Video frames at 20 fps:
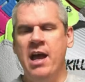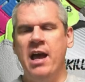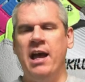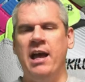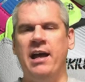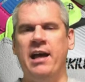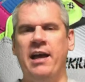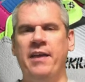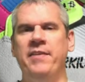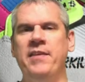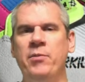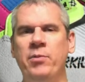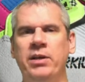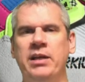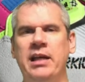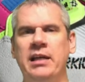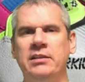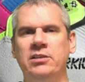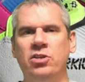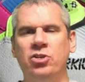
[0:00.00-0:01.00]
And then we
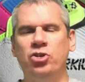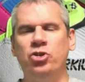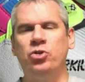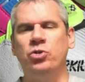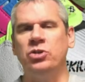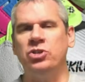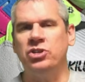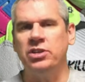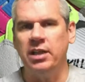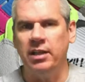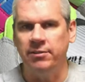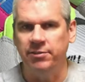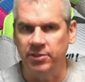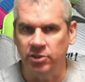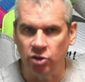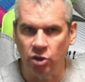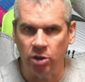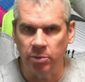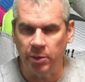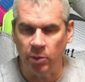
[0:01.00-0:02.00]
get into the shoe itself
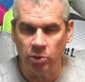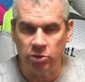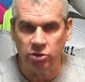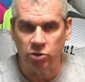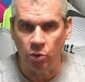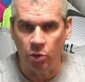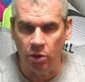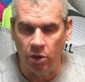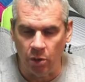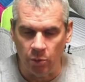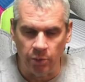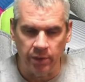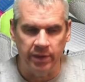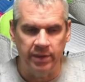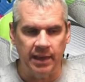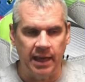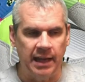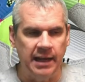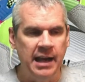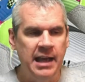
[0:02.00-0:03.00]
and talk about what's going on
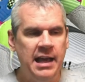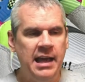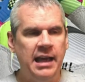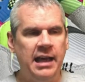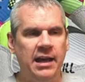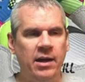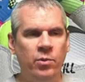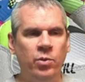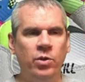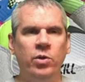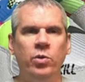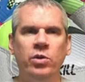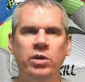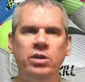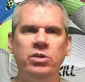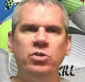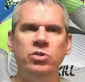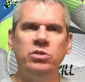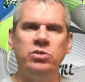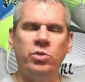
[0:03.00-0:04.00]
with that. What I want
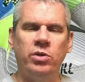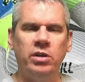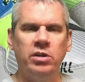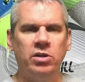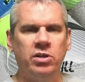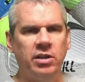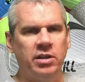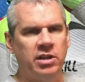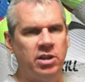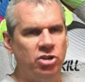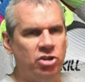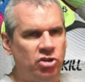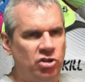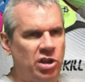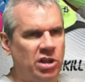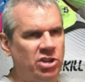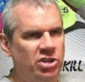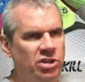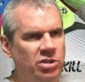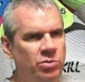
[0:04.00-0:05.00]
to do is I want to look at the
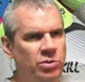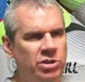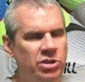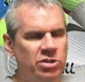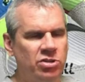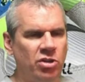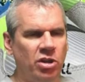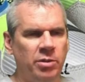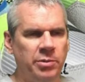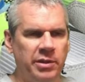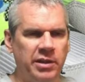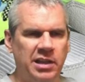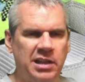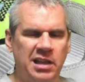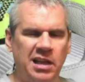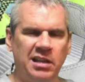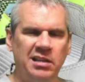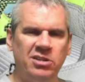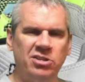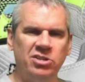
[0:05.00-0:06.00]
construction, which is all about the
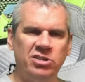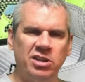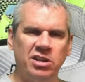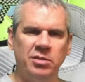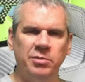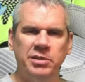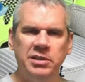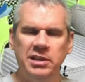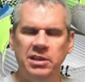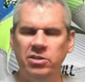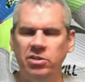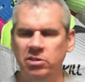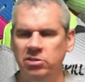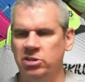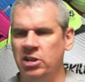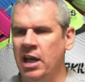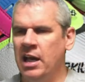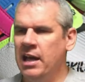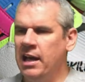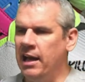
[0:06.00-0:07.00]
colors and the
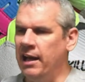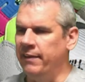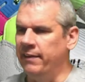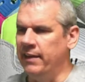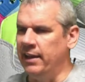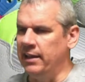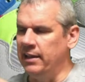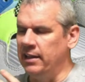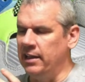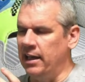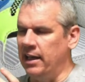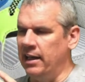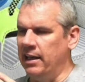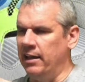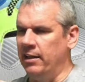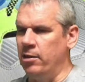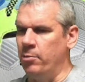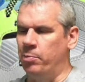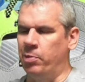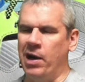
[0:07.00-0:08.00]
materials, and then
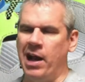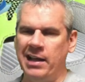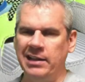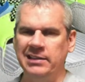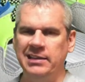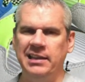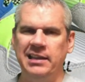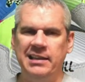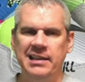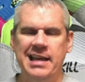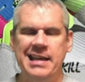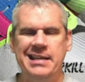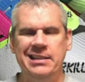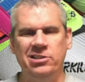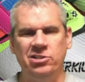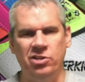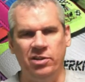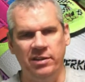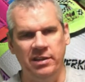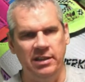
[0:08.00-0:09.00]
the branding and the
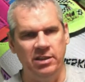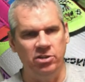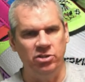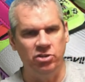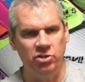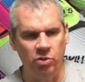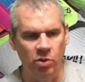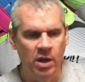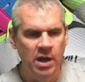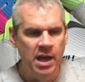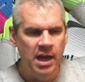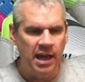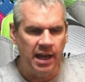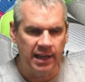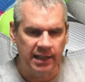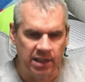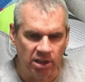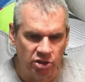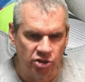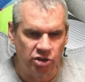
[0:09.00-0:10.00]
hits on there. So
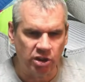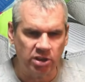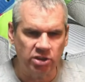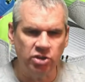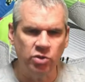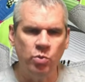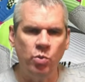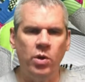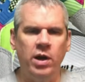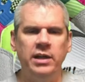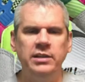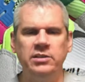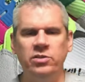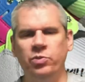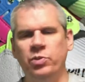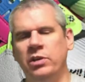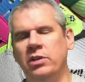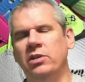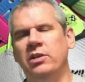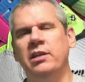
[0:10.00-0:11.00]
construction wise,
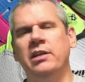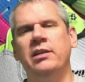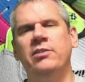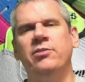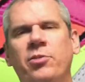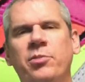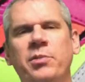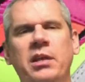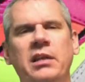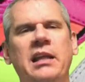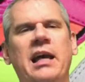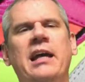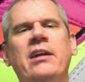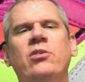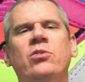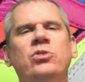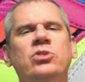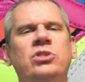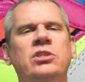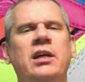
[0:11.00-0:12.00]
if we look from the
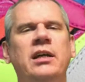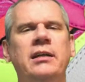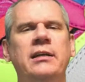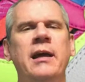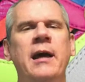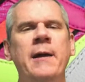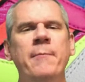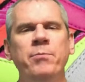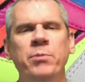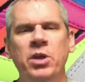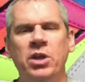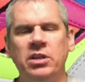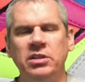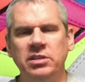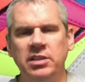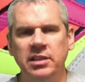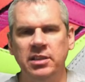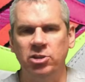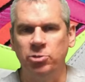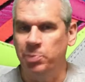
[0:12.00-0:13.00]
lateral side, you can
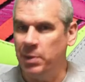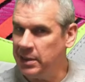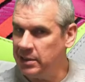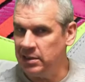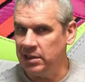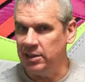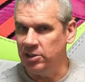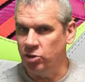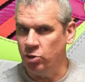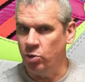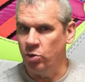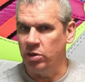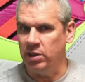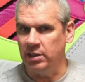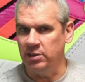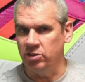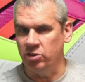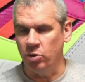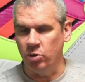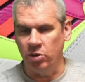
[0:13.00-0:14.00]
see there's basically two
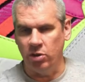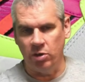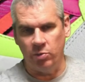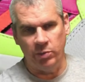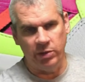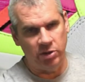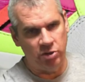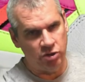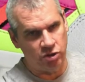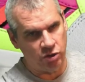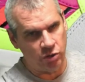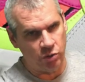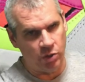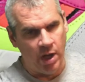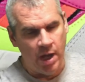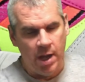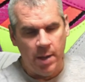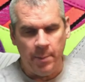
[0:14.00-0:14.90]
things going on with the shoe.